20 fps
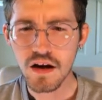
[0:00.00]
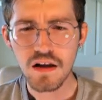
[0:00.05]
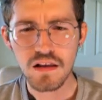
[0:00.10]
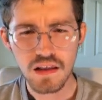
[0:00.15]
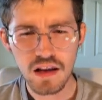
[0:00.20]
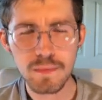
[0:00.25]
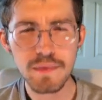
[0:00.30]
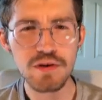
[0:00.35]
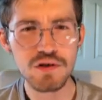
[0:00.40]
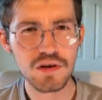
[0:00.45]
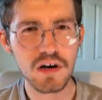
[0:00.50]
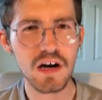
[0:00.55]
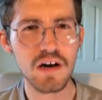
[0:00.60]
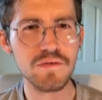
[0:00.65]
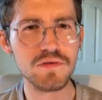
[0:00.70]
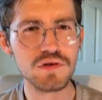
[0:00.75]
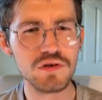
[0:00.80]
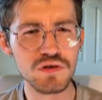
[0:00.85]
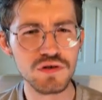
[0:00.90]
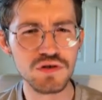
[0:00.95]
a little bit
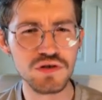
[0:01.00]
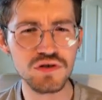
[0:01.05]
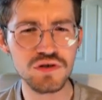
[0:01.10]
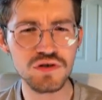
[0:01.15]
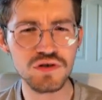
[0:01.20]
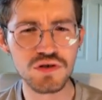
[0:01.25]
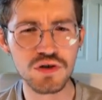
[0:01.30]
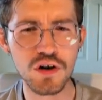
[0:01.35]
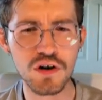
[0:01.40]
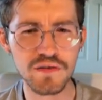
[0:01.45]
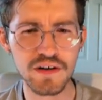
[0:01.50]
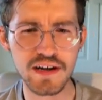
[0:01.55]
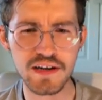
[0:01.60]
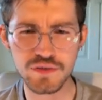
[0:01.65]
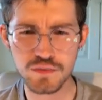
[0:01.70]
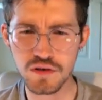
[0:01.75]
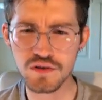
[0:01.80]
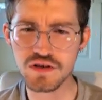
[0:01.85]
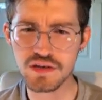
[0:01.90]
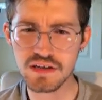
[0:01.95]
of Chori
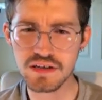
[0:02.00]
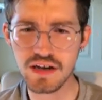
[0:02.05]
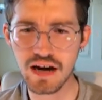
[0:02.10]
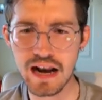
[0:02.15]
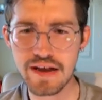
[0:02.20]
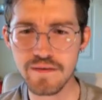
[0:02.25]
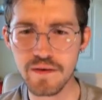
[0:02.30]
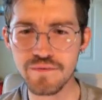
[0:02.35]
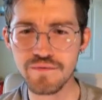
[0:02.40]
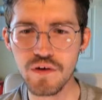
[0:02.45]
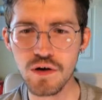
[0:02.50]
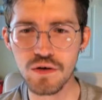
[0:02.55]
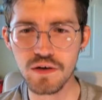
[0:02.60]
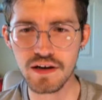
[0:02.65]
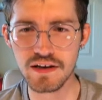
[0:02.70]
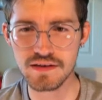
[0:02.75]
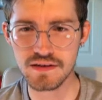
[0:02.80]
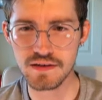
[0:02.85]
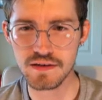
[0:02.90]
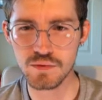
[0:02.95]
as well. She's like kind of a
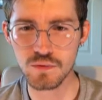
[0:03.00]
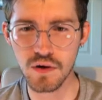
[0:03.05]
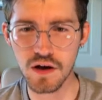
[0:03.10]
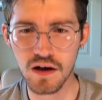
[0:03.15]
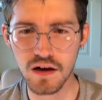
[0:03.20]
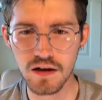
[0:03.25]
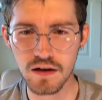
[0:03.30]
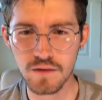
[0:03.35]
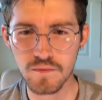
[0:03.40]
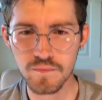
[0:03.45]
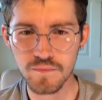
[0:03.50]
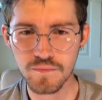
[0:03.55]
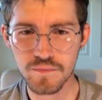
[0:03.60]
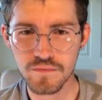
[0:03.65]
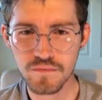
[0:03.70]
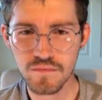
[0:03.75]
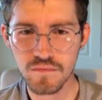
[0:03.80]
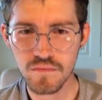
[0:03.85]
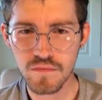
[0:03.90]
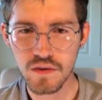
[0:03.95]
focus as well.
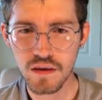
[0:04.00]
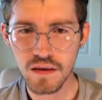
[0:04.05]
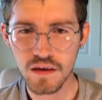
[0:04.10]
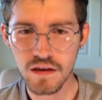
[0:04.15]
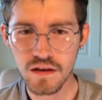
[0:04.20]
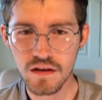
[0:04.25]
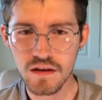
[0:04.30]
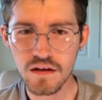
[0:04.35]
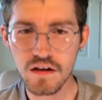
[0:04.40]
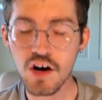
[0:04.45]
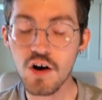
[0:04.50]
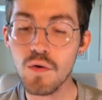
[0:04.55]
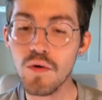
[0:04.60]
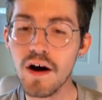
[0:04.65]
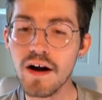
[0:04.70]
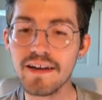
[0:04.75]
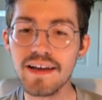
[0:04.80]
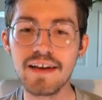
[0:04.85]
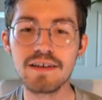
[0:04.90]
Gowon,